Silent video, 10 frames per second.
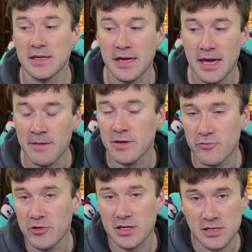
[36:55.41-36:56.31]
can be
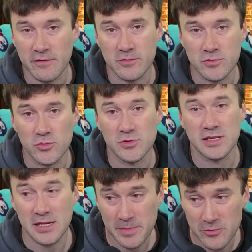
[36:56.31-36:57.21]
really tough with rules.
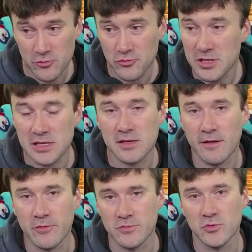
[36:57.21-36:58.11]
It could be really
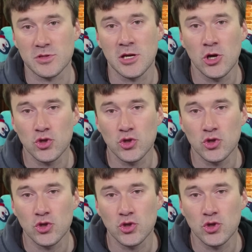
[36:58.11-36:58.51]
tough with rules.